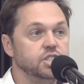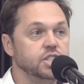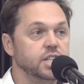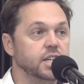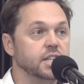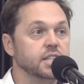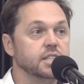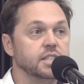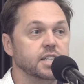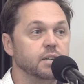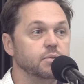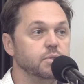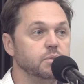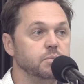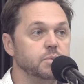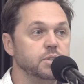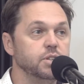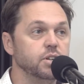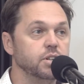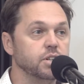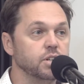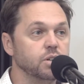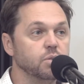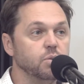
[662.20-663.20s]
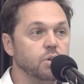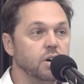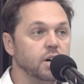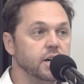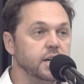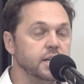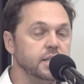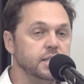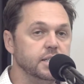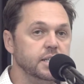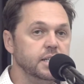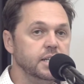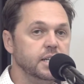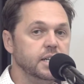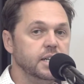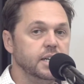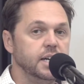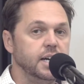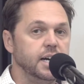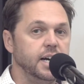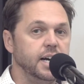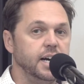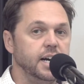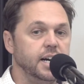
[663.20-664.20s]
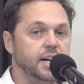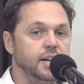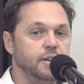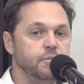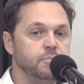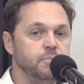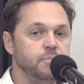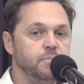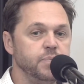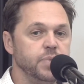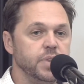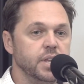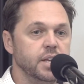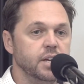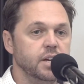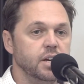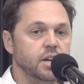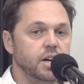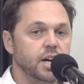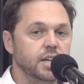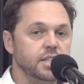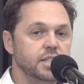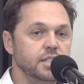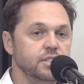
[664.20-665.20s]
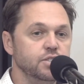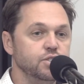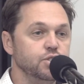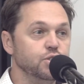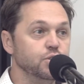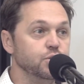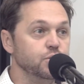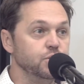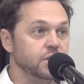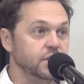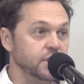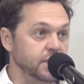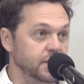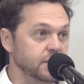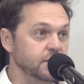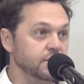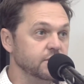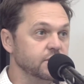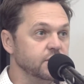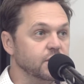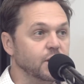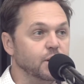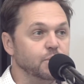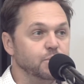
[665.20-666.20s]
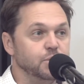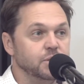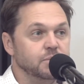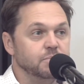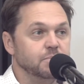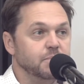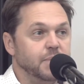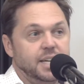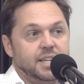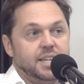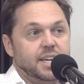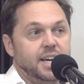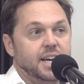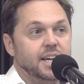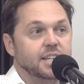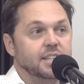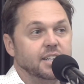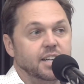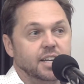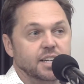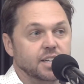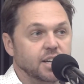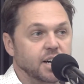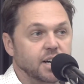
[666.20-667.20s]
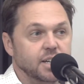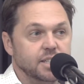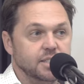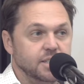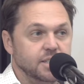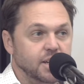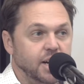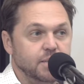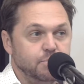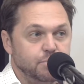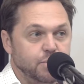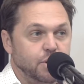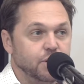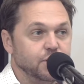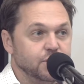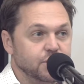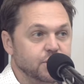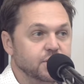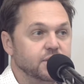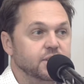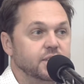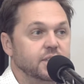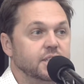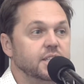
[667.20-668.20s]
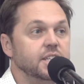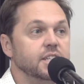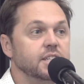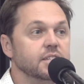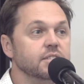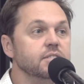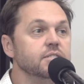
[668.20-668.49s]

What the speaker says: chunk of that when we got acquired. I didn't do the deal, so I wouldn't make out like I brokered the deal.